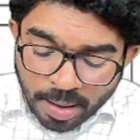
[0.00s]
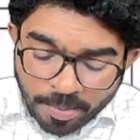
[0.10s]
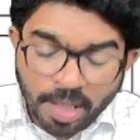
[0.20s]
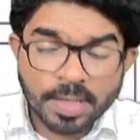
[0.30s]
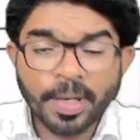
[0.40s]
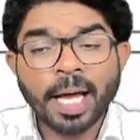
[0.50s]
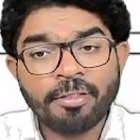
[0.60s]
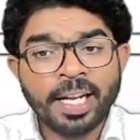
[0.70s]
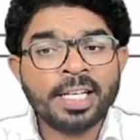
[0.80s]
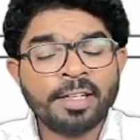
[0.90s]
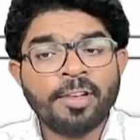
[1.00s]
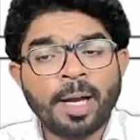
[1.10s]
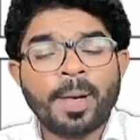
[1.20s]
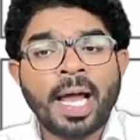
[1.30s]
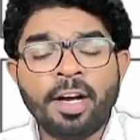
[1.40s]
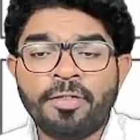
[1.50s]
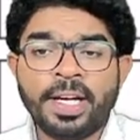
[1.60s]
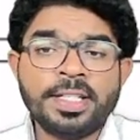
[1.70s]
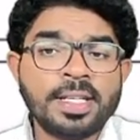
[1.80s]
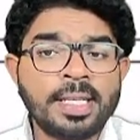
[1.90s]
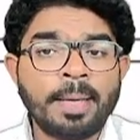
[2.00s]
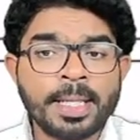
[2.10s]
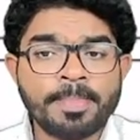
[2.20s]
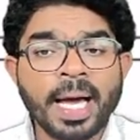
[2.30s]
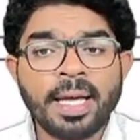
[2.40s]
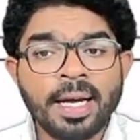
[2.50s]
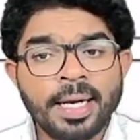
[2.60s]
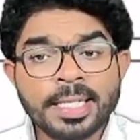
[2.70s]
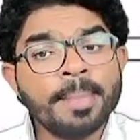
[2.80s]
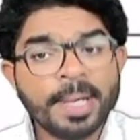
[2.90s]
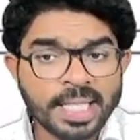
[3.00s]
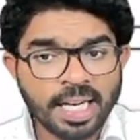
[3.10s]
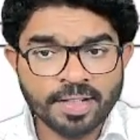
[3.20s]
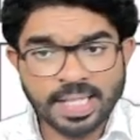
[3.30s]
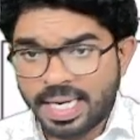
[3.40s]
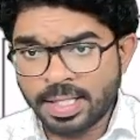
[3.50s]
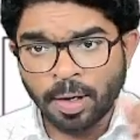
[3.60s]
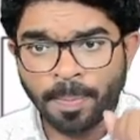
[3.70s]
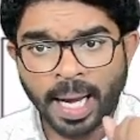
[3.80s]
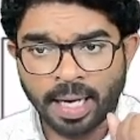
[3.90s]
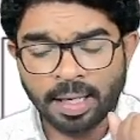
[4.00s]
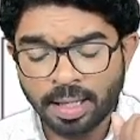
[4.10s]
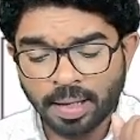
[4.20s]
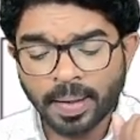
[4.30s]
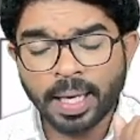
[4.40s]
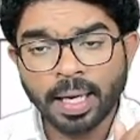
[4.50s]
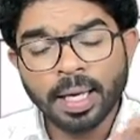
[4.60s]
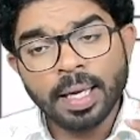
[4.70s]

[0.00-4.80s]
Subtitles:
because we are planning to finish the syllabus by December 31st. That is your plan. Okay,